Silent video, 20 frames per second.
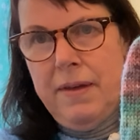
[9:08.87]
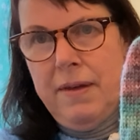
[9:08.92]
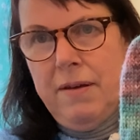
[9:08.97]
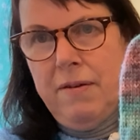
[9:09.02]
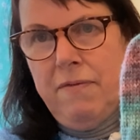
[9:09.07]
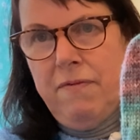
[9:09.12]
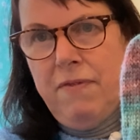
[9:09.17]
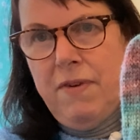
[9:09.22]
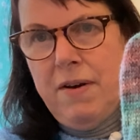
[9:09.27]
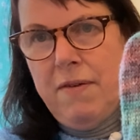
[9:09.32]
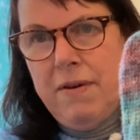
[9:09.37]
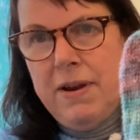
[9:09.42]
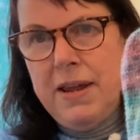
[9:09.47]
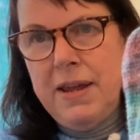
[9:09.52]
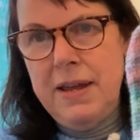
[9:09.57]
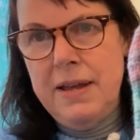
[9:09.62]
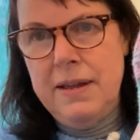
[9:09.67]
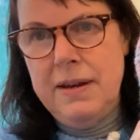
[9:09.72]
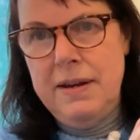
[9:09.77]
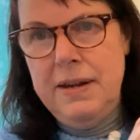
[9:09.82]
a very
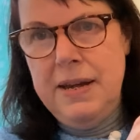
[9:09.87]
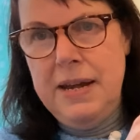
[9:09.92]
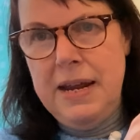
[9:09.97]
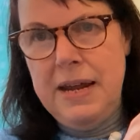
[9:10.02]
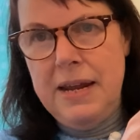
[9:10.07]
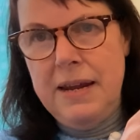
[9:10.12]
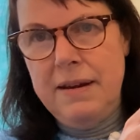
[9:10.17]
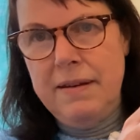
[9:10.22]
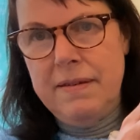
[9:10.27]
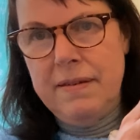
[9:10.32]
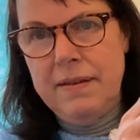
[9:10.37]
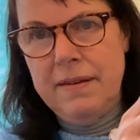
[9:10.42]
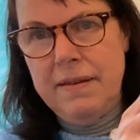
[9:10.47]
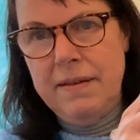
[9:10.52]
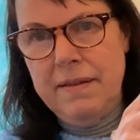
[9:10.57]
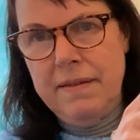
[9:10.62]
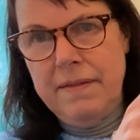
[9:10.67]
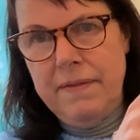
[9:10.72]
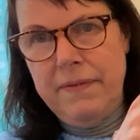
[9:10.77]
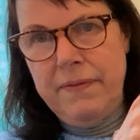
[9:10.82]
neat
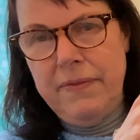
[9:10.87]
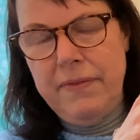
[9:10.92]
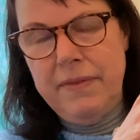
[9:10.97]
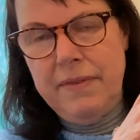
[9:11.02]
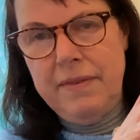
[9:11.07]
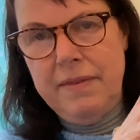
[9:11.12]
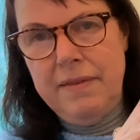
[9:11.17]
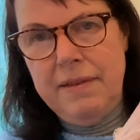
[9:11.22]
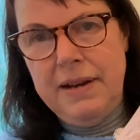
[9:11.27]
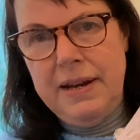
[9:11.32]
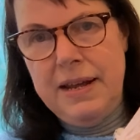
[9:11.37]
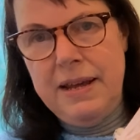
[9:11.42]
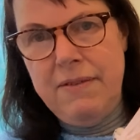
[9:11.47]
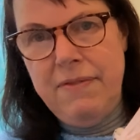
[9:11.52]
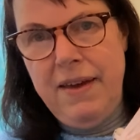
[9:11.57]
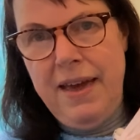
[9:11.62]
sleeve